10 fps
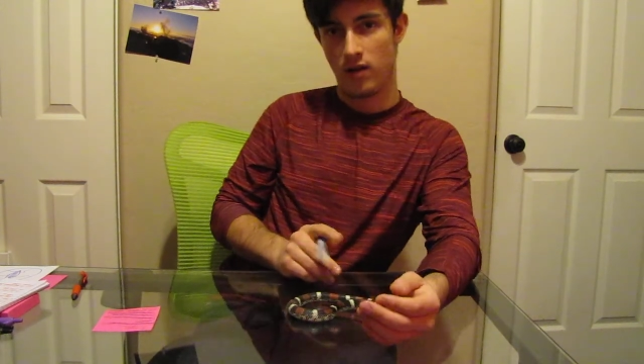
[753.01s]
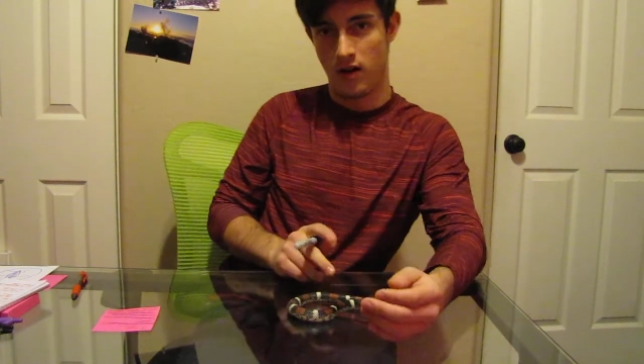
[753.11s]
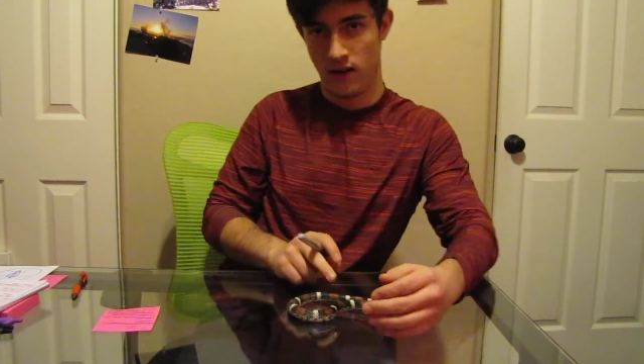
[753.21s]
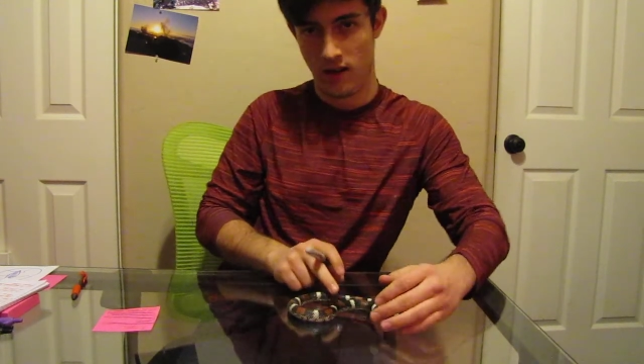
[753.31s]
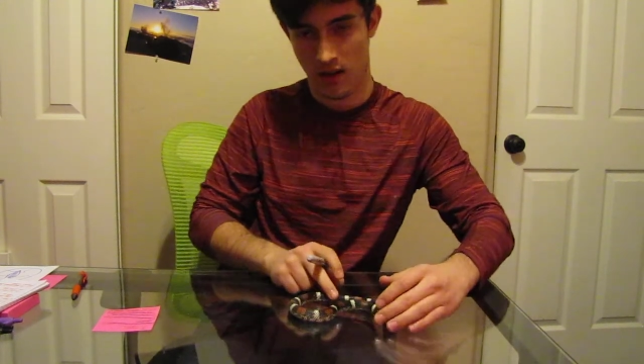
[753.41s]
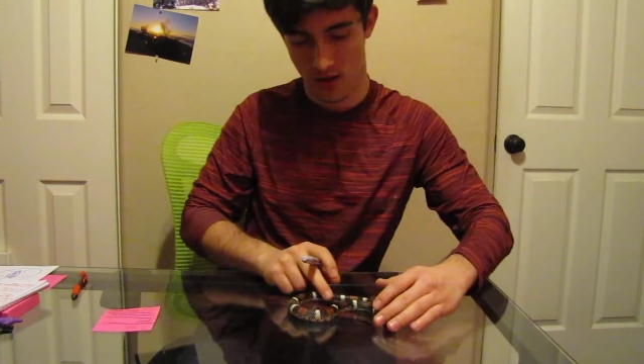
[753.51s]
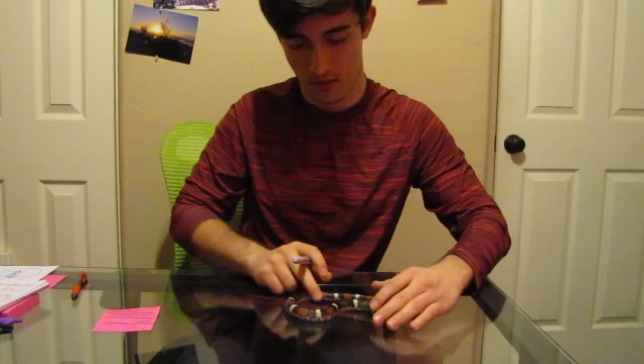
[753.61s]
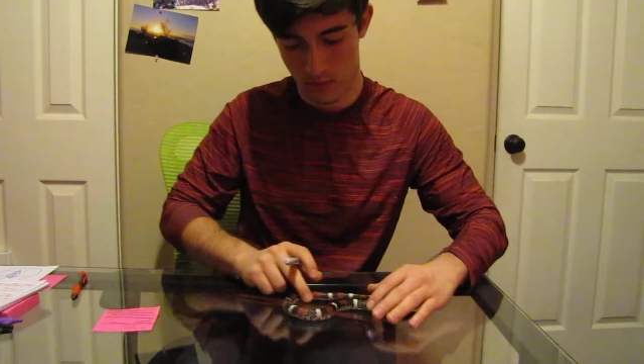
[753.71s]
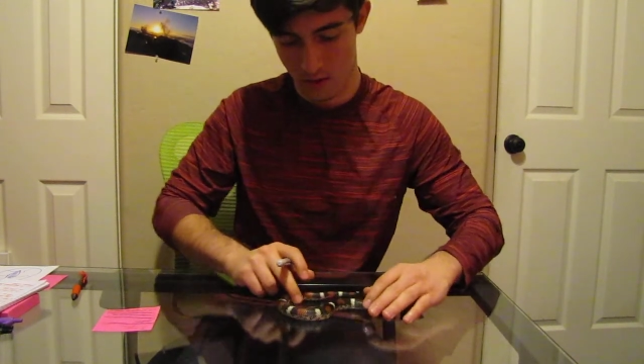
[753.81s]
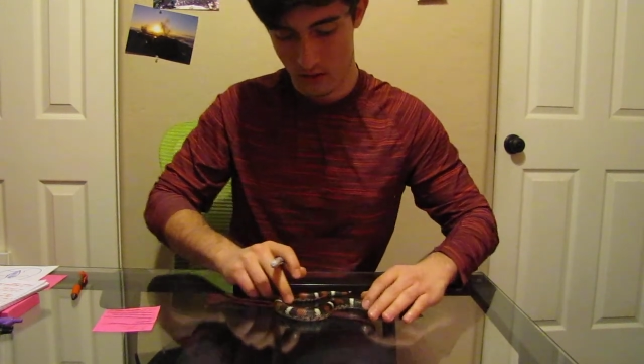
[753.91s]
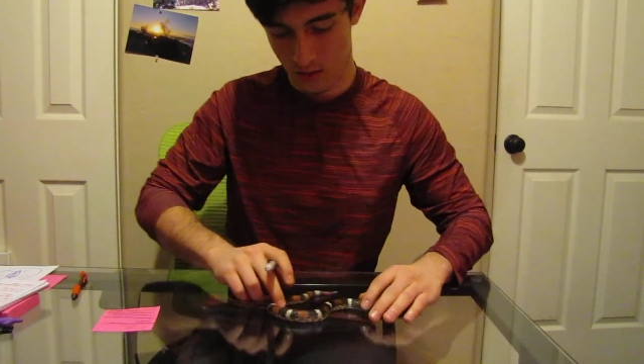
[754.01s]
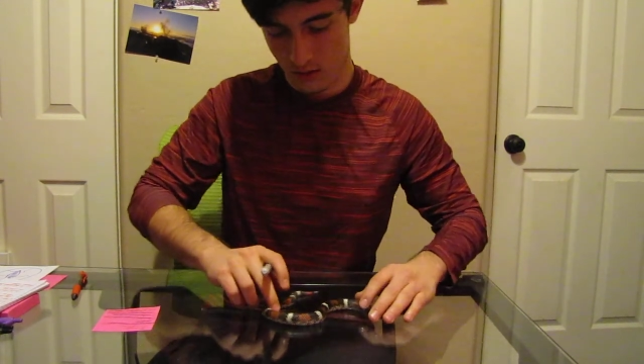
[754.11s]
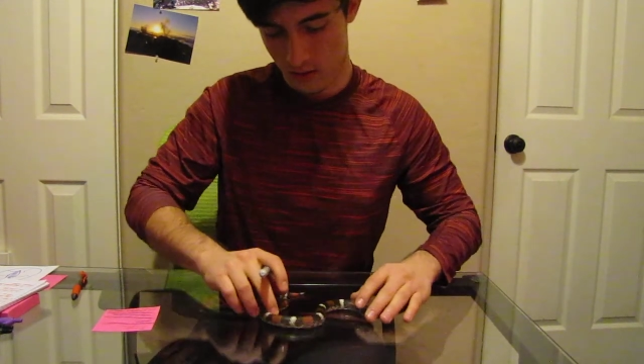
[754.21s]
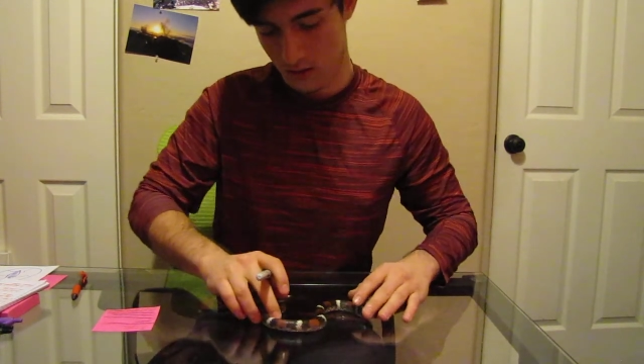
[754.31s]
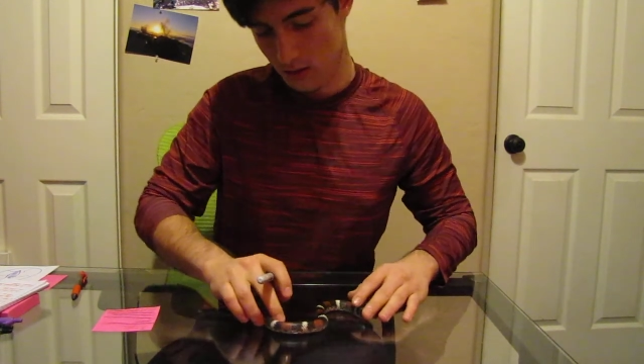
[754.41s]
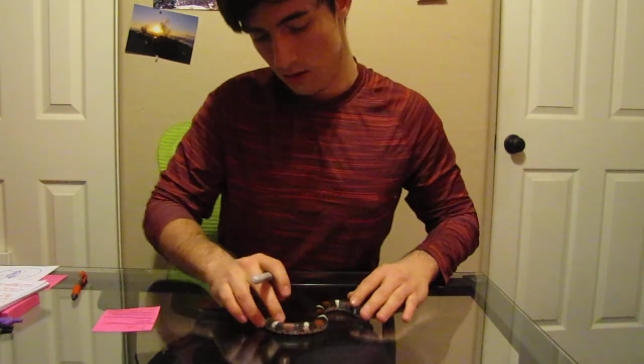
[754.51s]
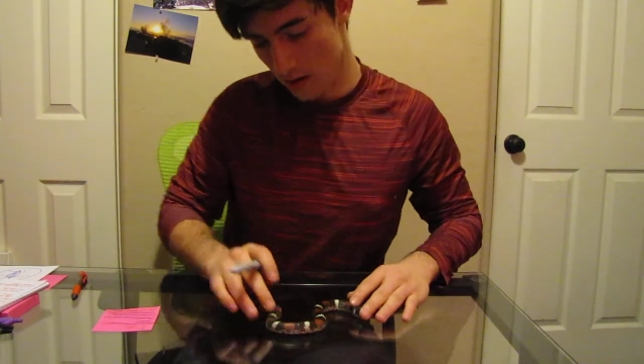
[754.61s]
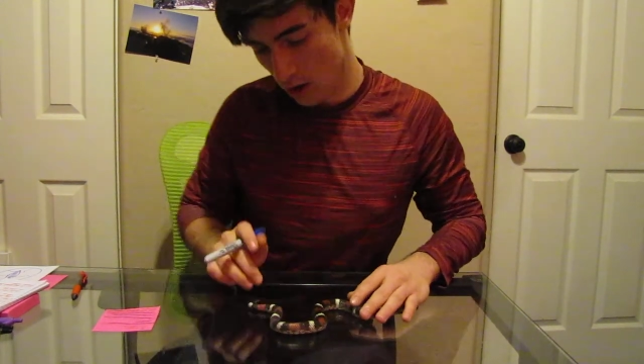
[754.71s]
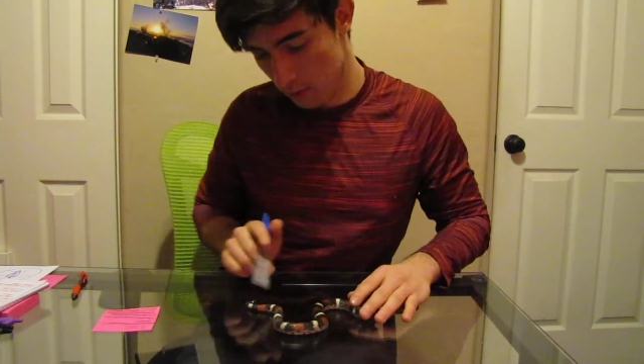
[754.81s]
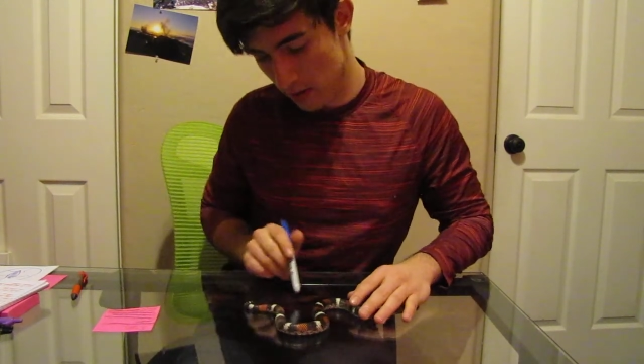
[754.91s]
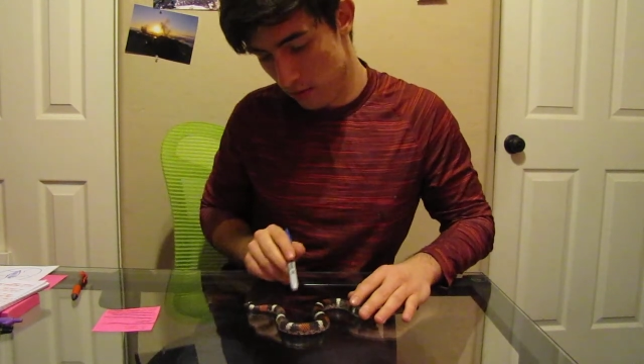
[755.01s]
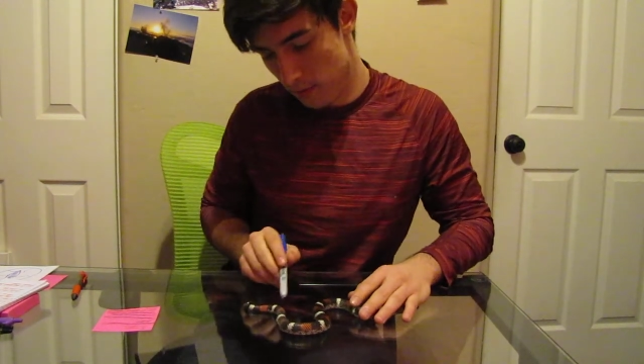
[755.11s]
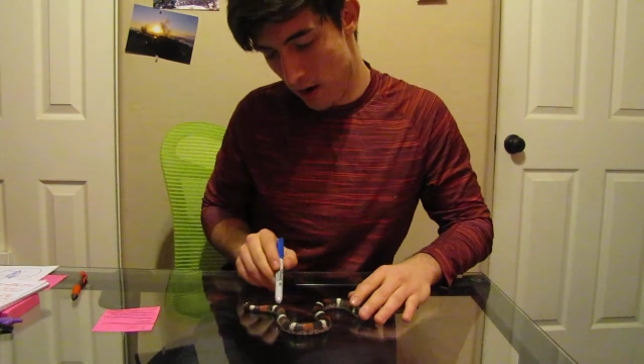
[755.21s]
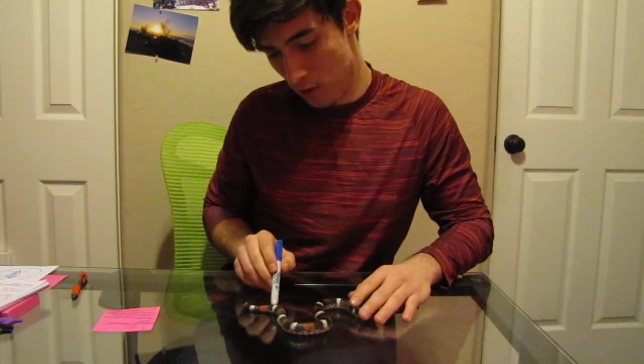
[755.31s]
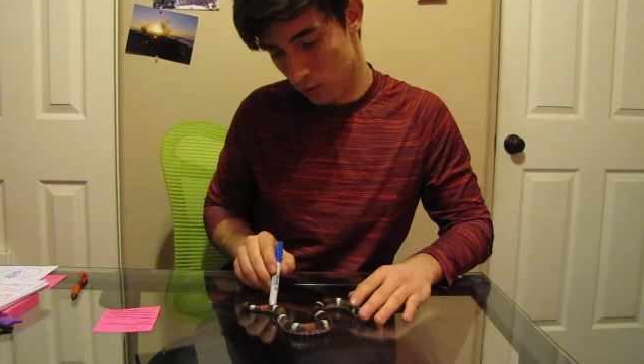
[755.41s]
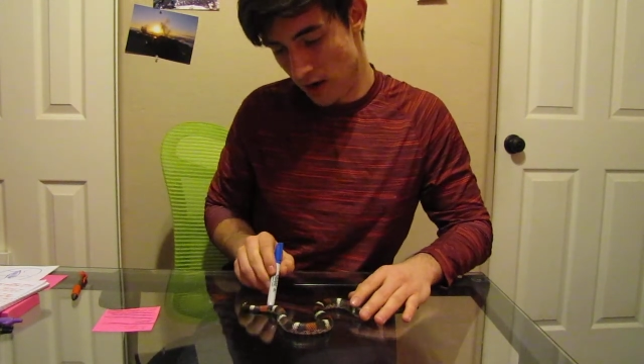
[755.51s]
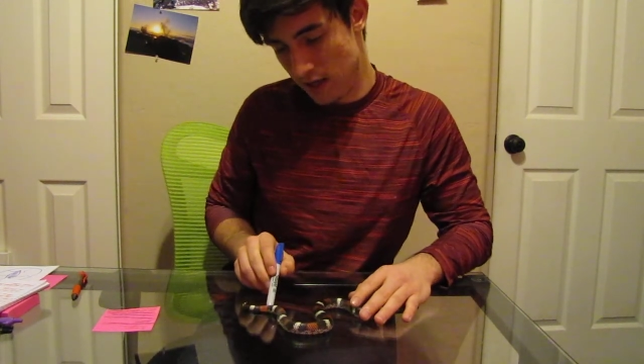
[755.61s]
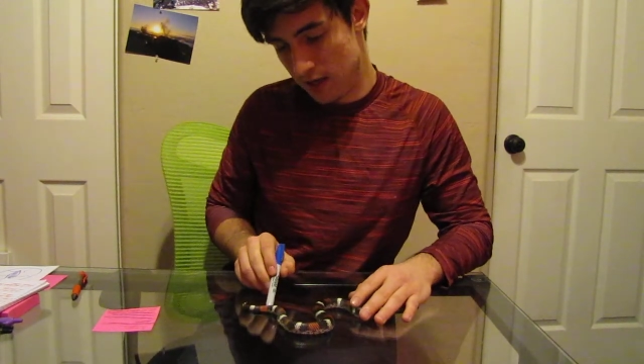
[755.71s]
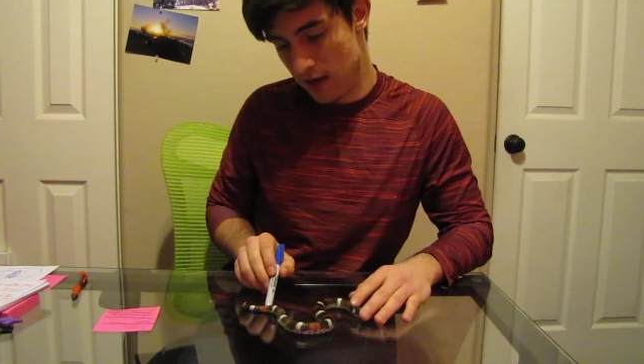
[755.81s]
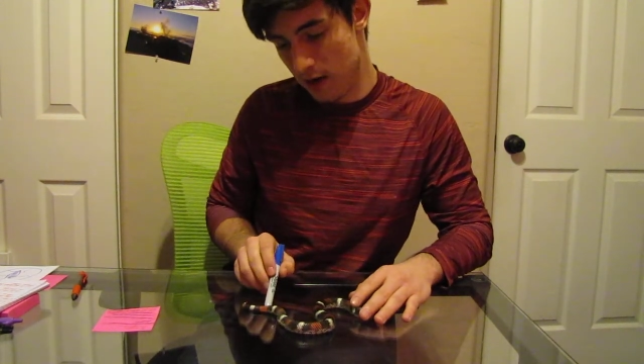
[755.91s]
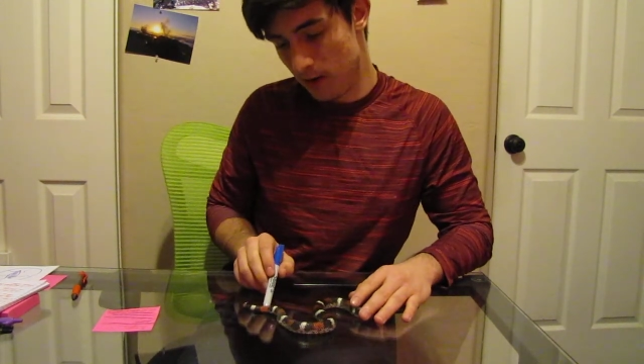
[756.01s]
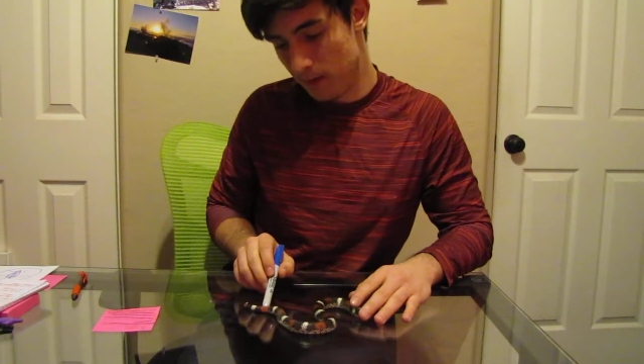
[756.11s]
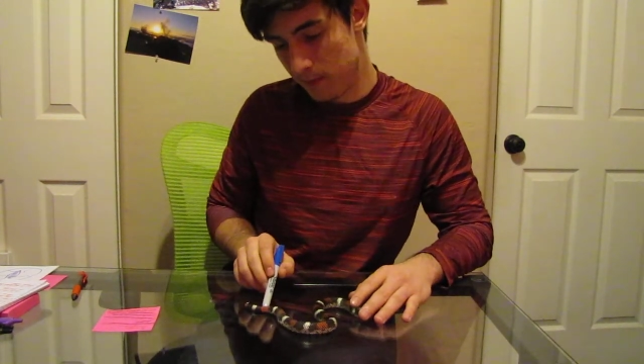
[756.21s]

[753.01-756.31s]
on him. That'll be about right here